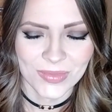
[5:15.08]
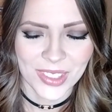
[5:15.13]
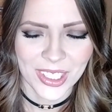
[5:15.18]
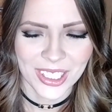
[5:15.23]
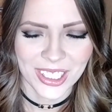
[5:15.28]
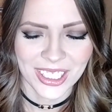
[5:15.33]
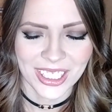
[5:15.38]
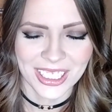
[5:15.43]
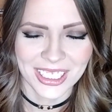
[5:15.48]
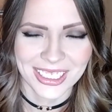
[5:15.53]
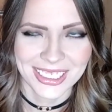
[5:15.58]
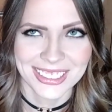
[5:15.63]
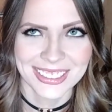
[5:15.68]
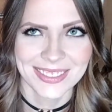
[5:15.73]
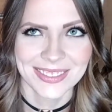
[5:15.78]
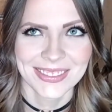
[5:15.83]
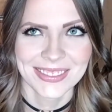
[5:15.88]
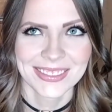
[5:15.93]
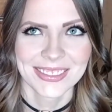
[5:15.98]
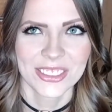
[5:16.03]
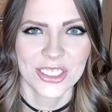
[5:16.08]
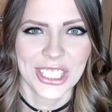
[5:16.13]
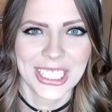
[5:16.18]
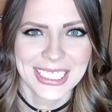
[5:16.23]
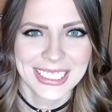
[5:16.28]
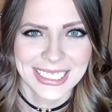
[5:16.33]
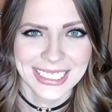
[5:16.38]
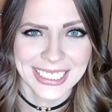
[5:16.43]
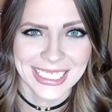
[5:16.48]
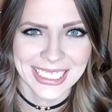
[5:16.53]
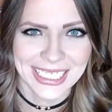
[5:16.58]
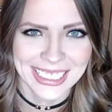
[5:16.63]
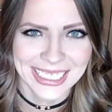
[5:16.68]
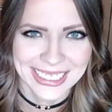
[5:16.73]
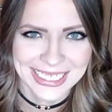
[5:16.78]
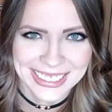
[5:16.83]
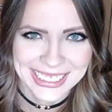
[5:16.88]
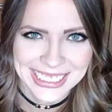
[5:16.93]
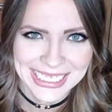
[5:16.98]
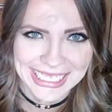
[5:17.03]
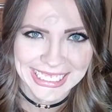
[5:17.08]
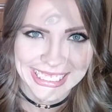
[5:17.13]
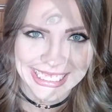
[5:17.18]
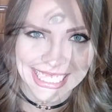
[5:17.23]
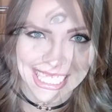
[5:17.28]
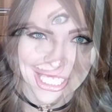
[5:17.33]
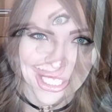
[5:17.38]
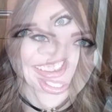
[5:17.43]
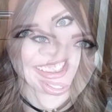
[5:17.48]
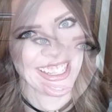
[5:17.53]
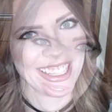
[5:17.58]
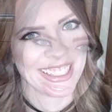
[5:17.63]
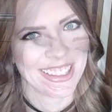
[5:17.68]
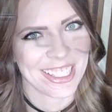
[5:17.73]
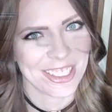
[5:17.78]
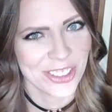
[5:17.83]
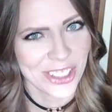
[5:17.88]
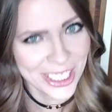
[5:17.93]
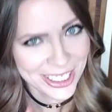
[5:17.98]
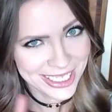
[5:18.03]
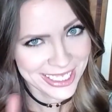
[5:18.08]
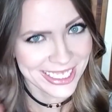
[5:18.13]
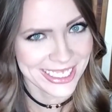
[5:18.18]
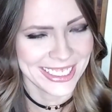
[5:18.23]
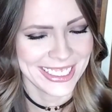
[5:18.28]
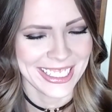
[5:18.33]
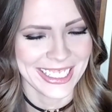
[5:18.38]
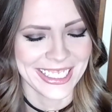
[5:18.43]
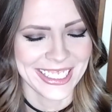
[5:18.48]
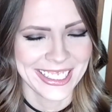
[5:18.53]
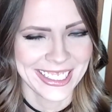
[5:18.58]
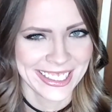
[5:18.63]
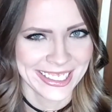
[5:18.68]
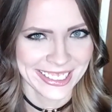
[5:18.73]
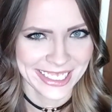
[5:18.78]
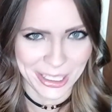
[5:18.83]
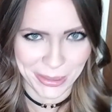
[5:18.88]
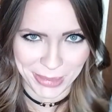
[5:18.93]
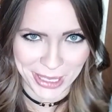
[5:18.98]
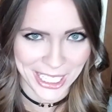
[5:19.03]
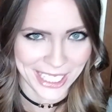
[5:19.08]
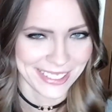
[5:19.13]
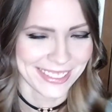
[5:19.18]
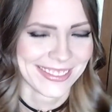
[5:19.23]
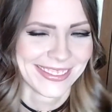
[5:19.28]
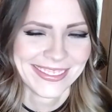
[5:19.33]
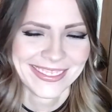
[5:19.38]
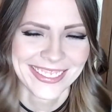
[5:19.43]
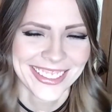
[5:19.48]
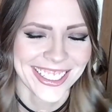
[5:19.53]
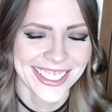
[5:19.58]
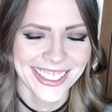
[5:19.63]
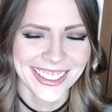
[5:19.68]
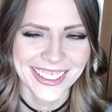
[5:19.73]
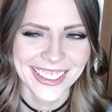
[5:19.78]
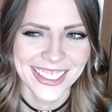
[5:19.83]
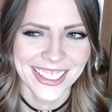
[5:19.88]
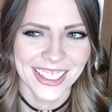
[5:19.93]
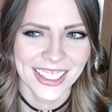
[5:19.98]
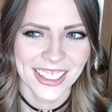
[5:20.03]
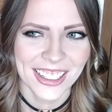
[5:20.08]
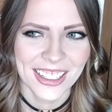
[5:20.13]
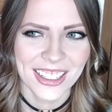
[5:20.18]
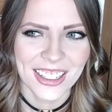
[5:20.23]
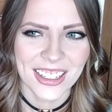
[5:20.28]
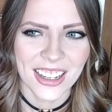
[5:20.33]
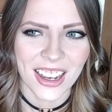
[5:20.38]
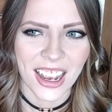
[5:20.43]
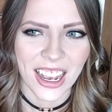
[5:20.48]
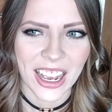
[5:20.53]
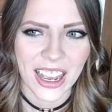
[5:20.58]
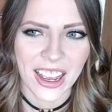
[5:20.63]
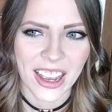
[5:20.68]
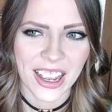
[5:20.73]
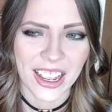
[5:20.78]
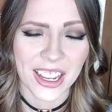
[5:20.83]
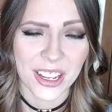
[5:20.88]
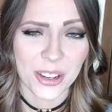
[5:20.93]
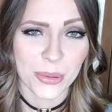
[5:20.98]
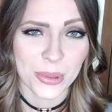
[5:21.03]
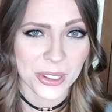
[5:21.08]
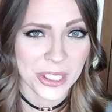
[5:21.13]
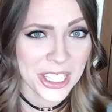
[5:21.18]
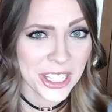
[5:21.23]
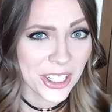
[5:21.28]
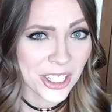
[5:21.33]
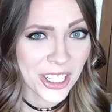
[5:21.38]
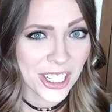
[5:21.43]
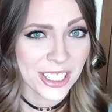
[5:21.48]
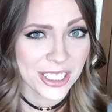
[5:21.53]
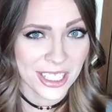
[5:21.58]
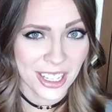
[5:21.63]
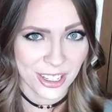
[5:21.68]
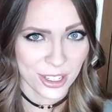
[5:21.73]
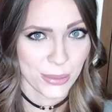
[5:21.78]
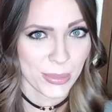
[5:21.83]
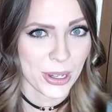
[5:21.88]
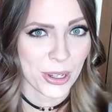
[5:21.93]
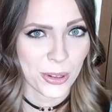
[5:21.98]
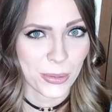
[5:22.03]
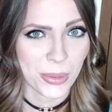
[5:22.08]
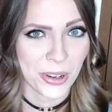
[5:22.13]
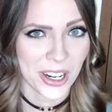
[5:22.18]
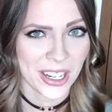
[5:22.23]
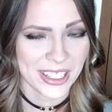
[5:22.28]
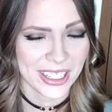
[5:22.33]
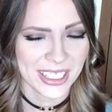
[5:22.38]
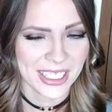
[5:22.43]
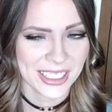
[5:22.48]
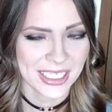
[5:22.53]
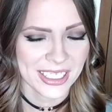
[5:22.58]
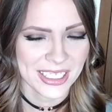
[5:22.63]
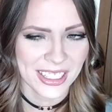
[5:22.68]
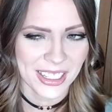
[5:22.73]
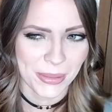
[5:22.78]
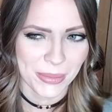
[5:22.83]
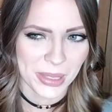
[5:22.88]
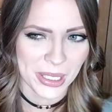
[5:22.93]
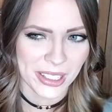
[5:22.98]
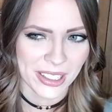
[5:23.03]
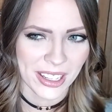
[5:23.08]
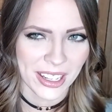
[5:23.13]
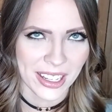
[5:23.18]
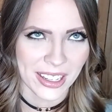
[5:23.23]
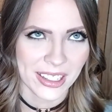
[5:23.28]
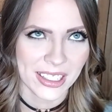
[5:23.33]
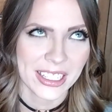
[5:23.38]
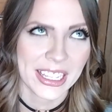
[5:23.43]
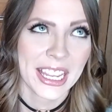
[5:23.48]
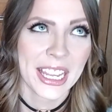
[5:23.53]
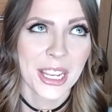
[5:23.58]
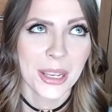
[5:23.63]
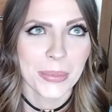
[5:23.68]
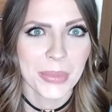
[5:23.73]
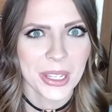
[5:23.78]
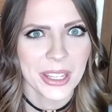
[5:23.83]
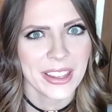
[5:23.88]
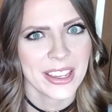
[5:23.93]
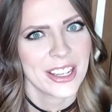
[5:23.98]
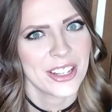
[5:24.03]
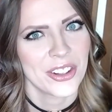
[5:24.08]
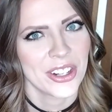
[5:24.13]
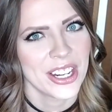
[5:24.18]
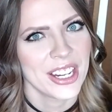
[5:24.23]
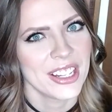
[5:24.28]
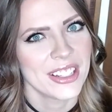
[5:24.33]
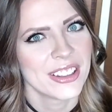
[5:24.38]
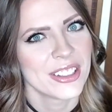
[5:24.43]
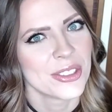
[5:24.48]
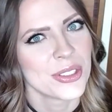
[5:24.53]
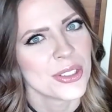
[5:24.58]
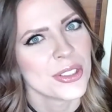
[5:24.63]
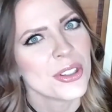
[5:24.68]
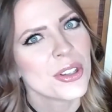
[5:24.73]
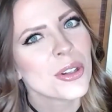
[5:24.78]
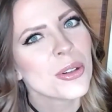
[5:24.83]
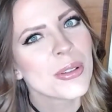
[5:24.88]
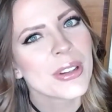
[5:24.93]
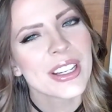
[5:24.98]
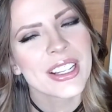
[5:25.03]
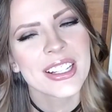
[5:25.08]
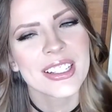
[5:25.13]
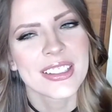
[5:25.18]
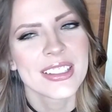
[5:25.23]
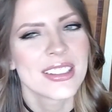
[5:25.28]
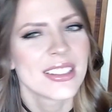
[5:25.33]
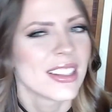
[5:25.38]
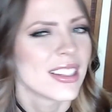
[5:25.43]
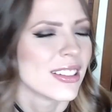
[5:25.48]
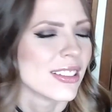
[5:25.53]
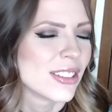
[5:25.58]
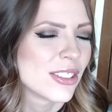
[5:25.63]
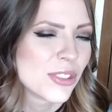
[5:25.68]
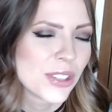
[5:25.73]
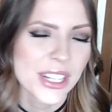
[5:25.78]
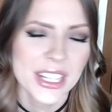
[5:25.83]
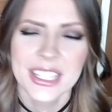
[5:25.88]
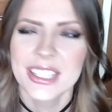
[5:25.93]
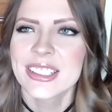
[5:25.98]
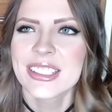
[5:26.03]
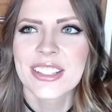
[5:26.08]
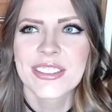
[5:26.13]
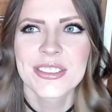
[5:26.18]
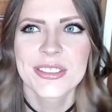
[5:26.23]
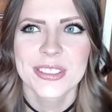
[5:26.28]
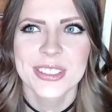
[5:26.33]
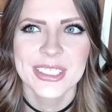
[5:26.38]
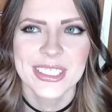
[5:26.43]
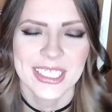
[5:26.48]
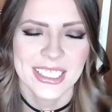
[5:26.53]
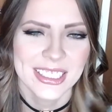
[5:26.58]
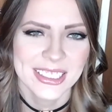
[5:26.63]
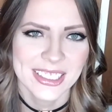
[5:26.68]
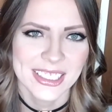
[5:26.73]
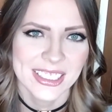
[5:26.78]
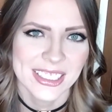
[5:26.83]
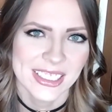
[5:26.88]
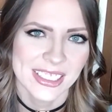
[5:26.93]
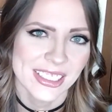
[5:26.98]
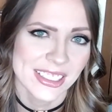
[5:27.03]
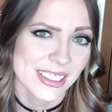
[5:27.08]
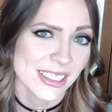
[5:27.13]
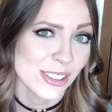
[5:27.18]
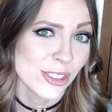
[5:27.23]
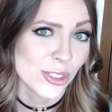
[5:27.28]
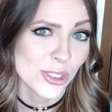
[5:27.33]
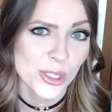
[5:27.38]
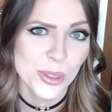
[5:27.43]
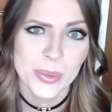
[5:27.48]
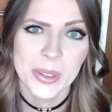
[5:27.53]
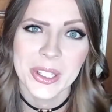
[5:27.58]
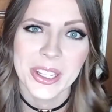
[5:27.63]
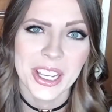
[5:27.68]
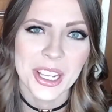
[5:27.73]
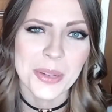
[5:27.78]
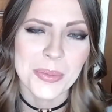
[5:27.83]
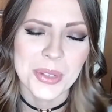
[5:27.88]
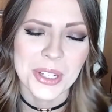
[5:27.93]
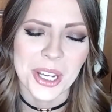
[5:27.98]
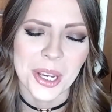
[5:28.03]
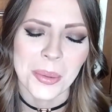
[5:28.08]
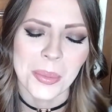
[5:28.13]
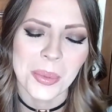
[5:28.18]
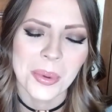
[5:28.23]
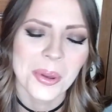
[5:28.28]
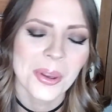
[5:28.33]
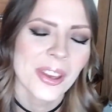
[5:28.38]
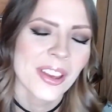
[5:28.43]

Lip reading: Ugh, Jessica. But here's the thing that Jessica does to me. I will hear a ton about a product and be like, it can't be that great. There's no way it's as great as everyone says it is. It's just being hyped up.